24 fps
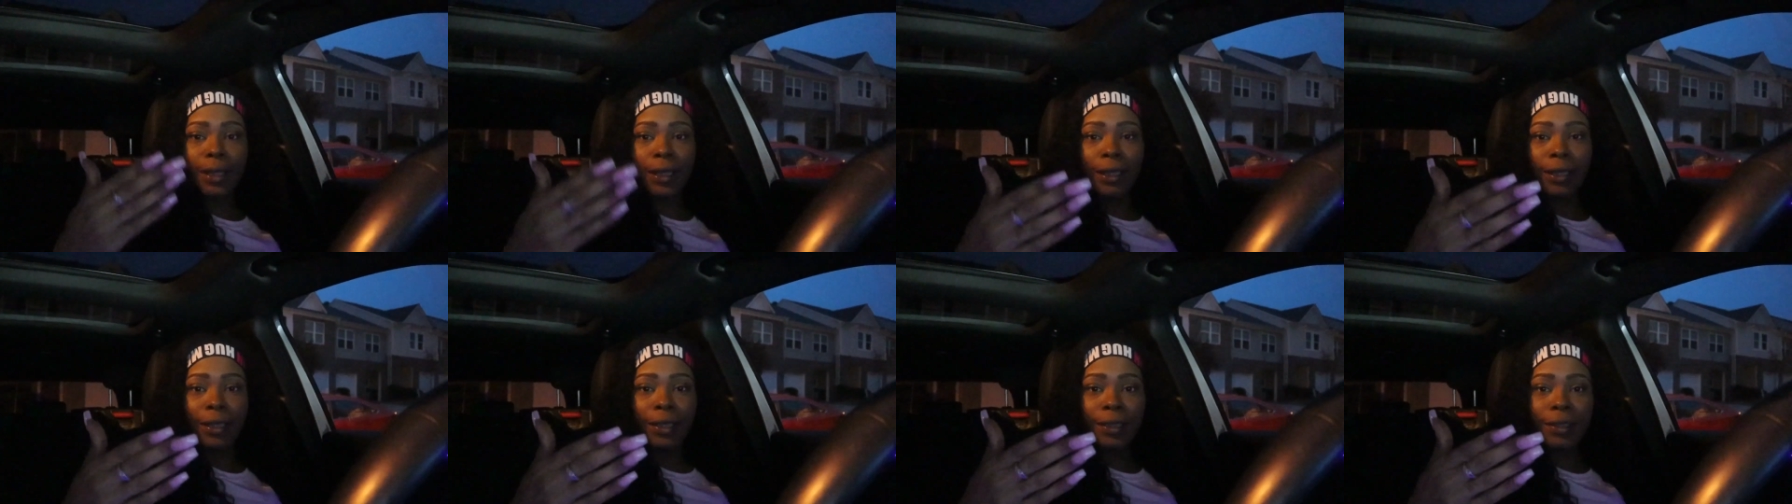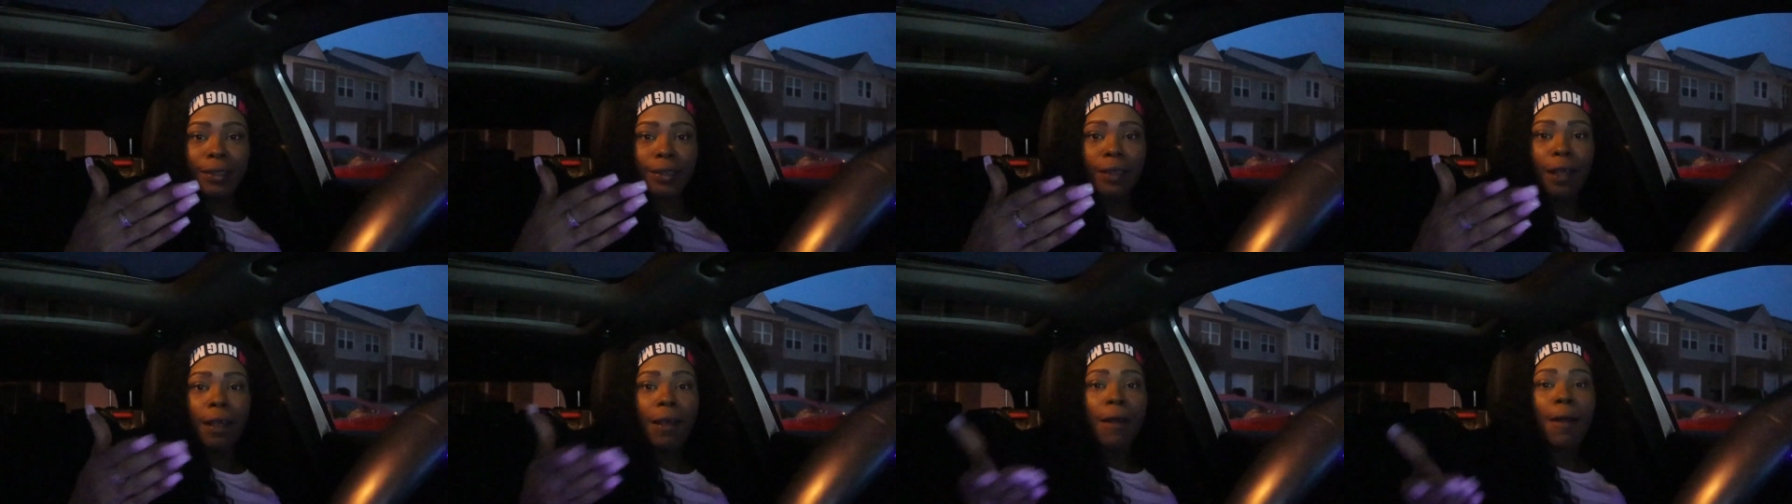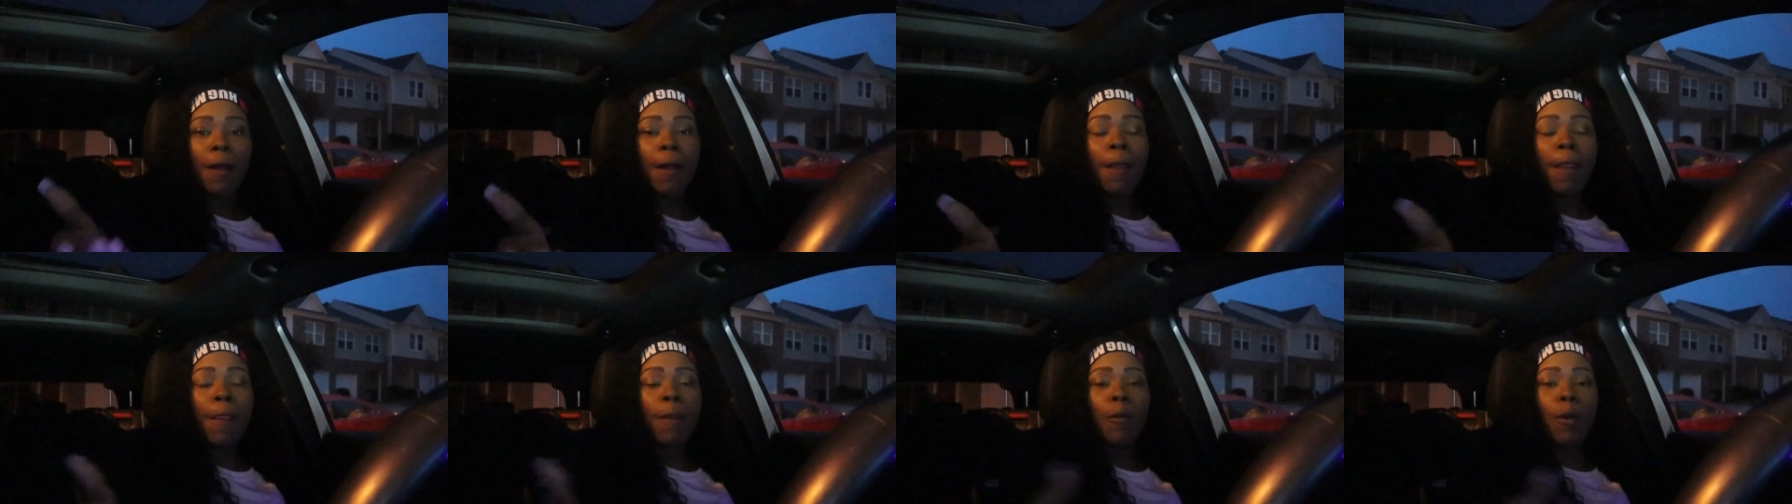is
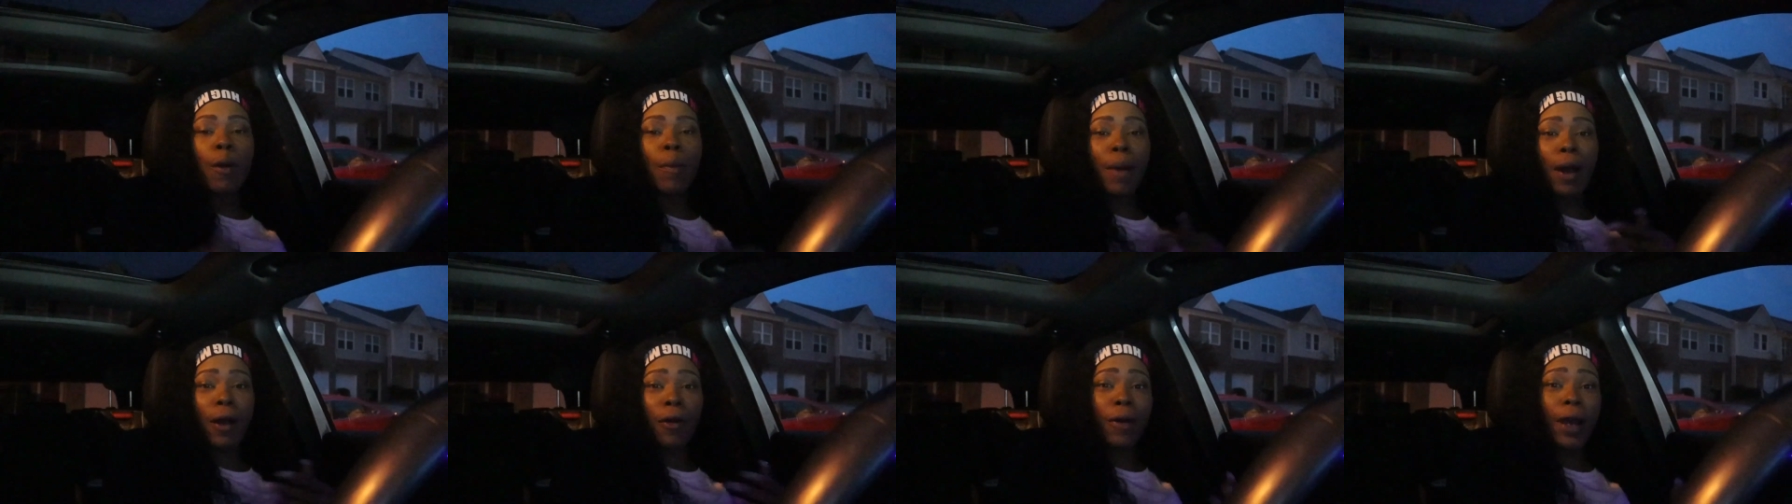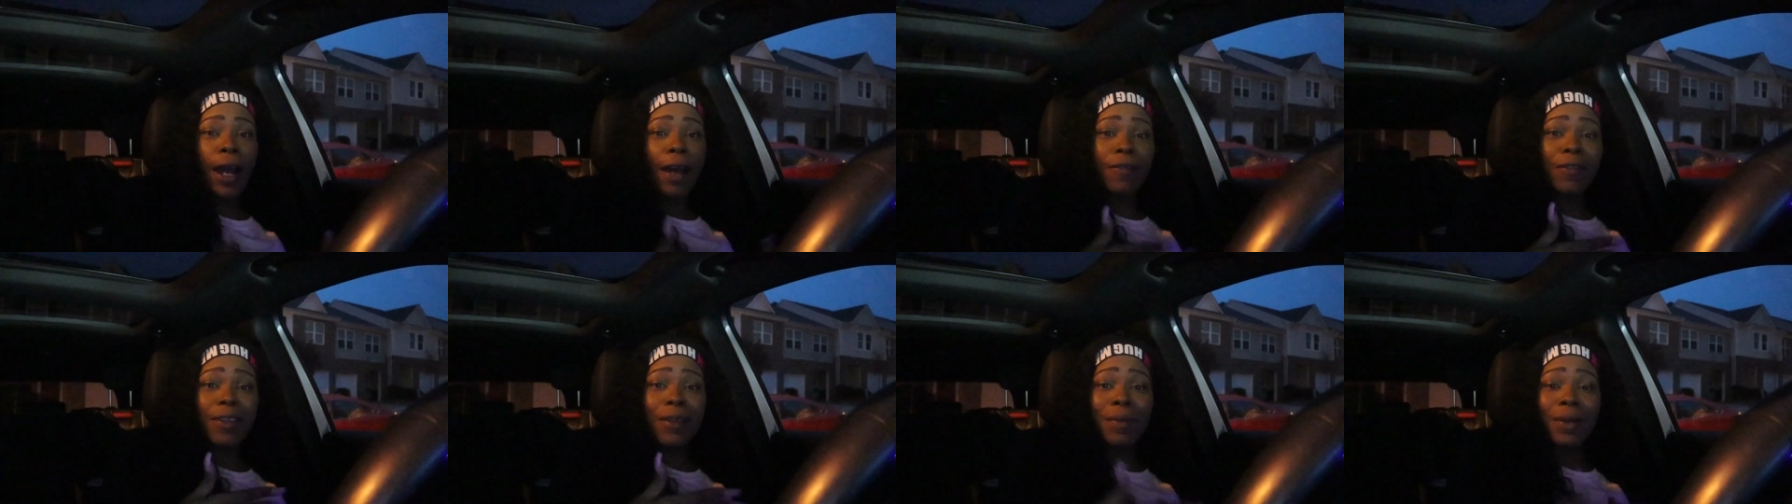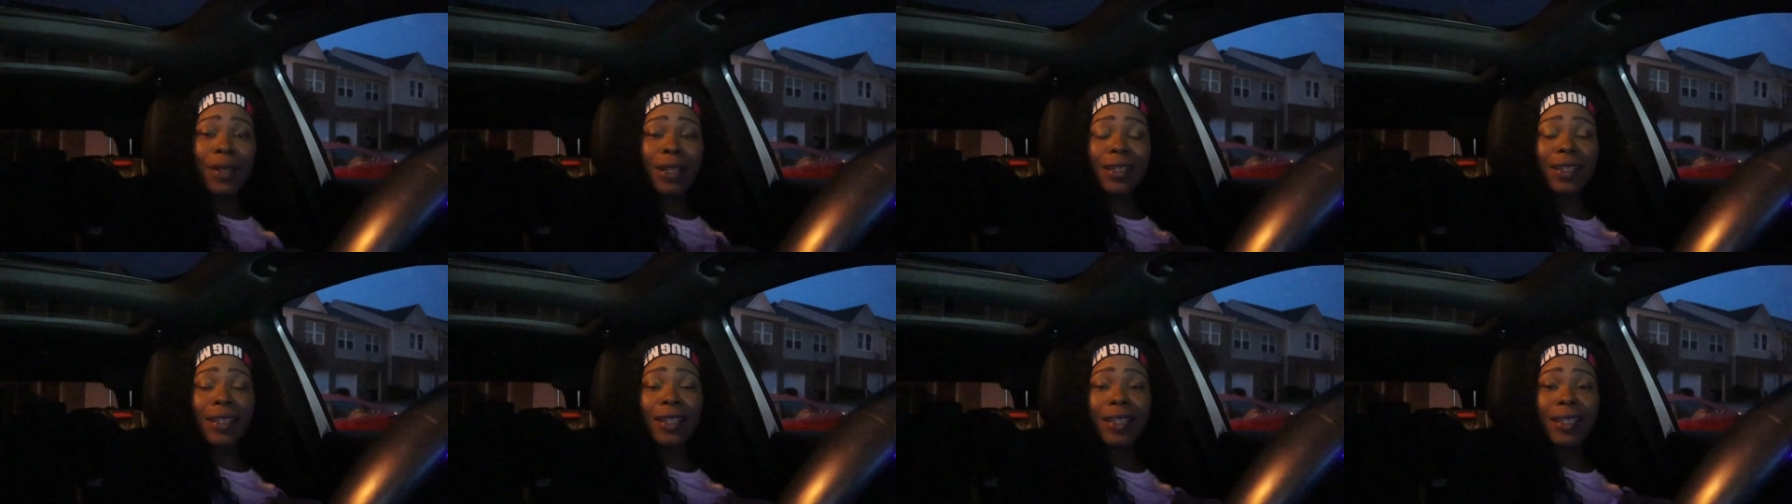with my crafting
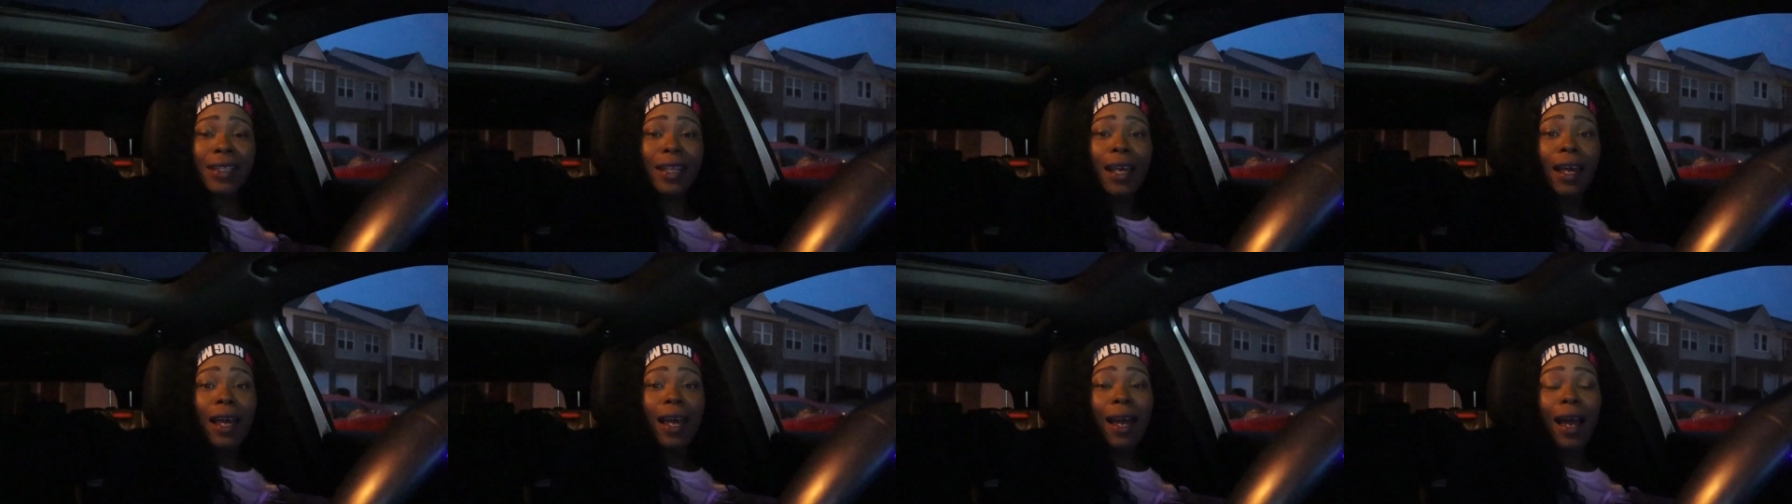business,